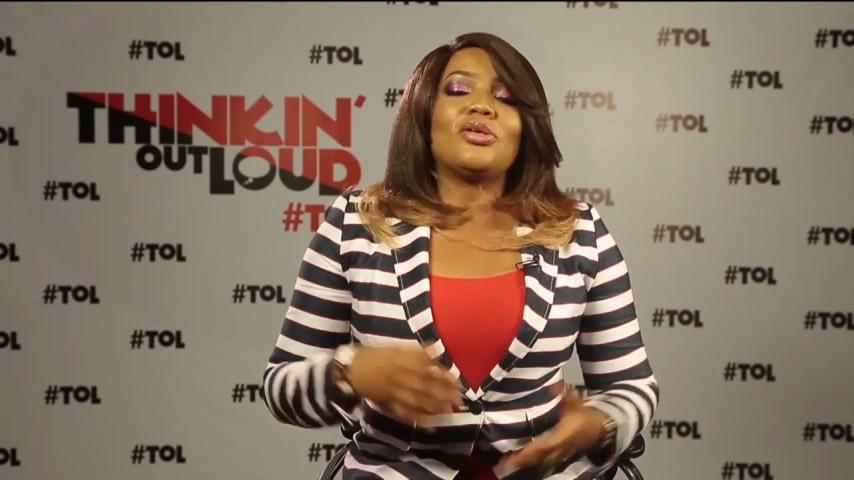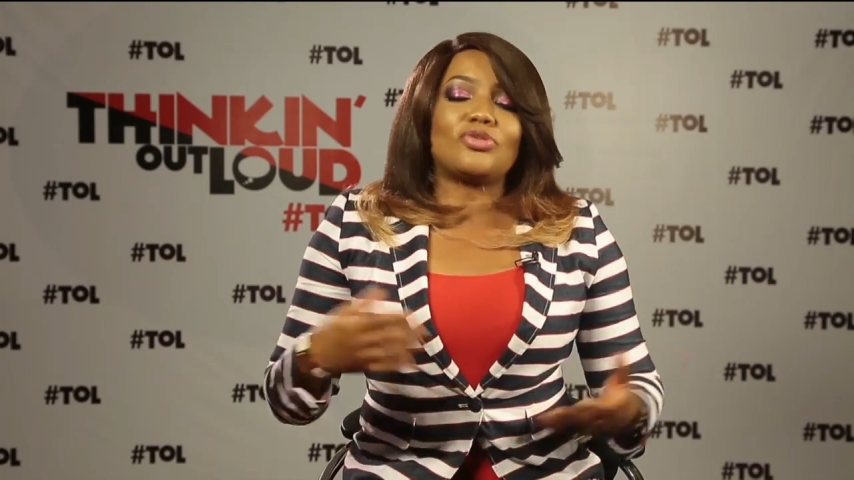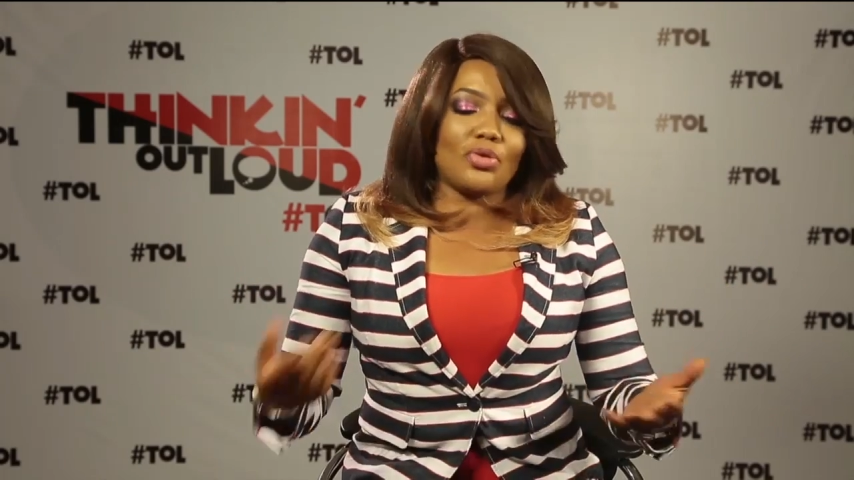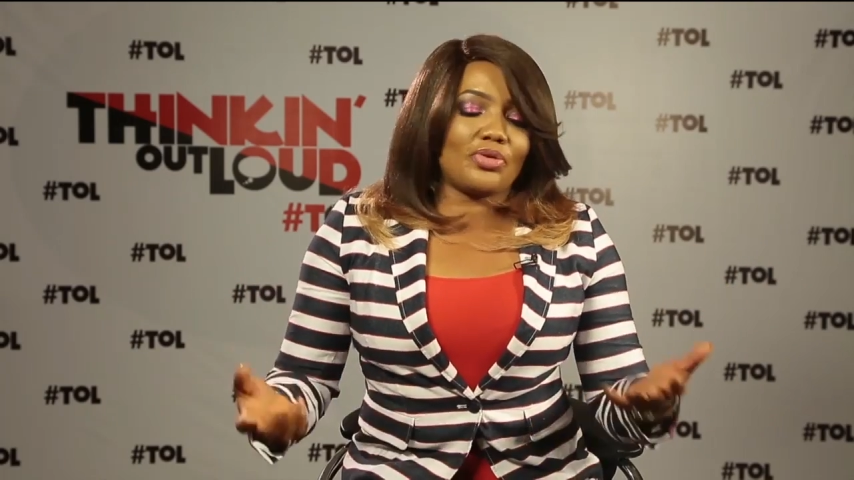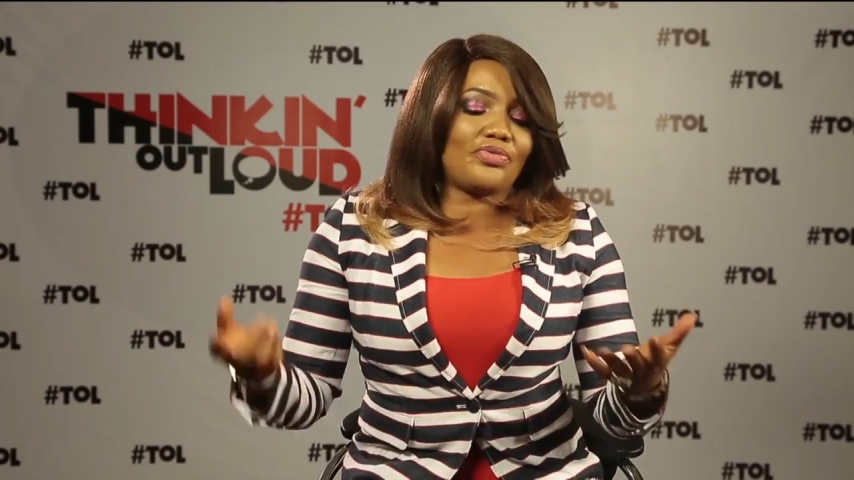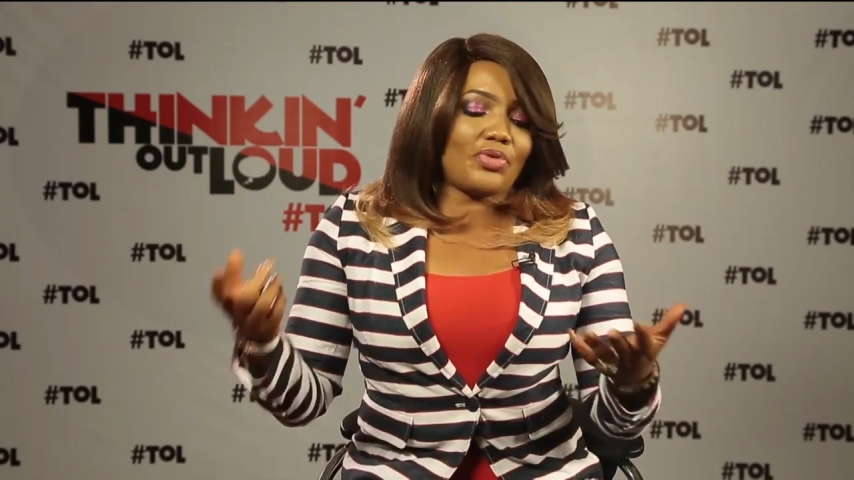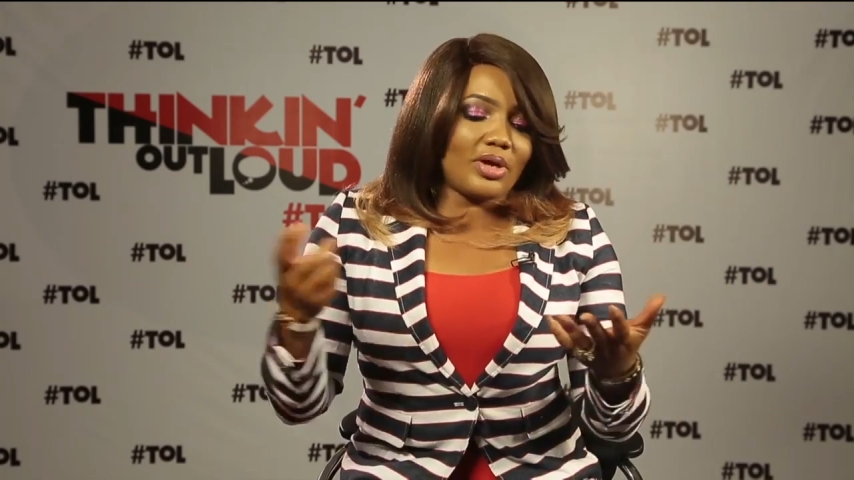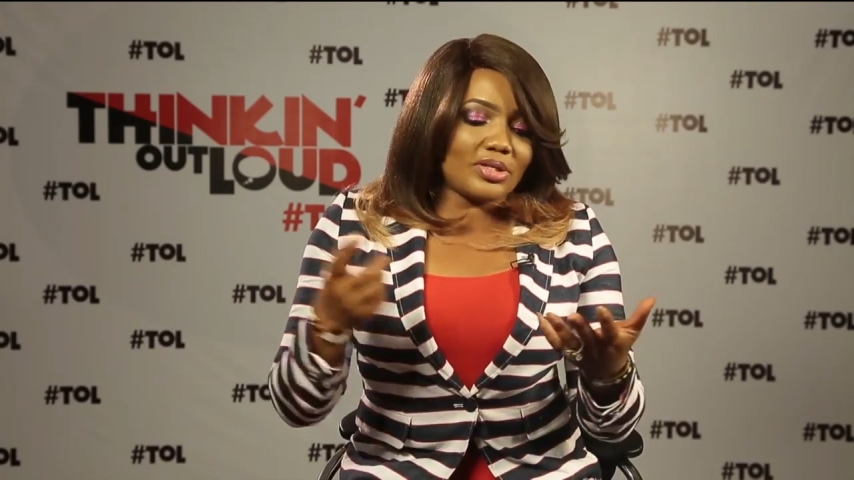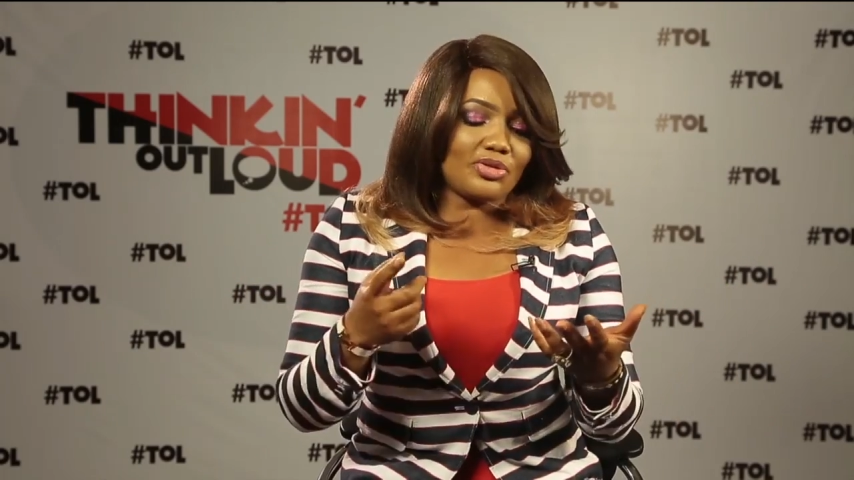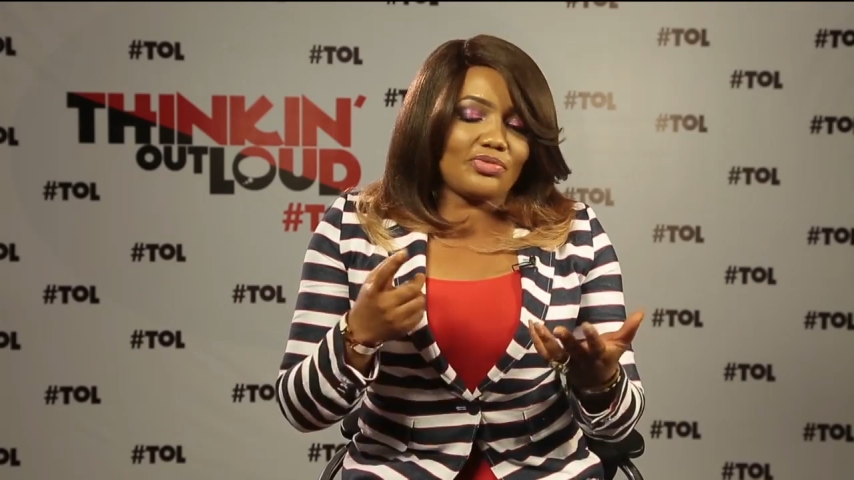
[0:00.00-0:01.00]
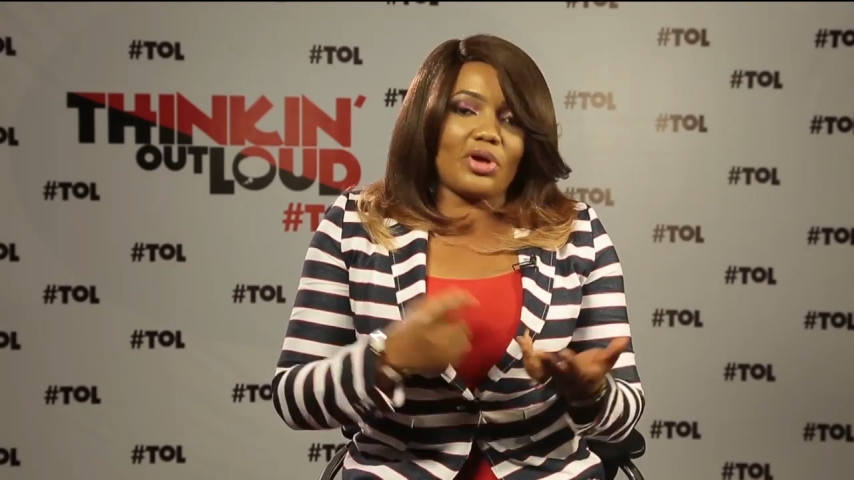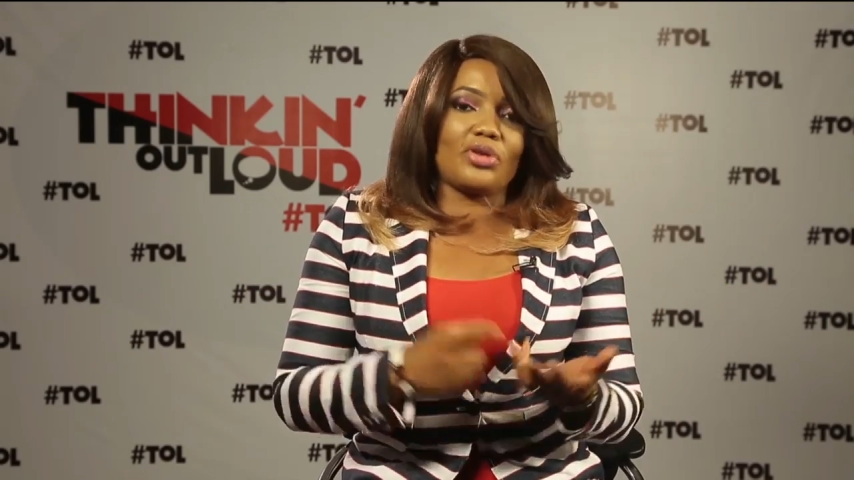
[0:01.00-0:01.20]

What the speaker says: So you've got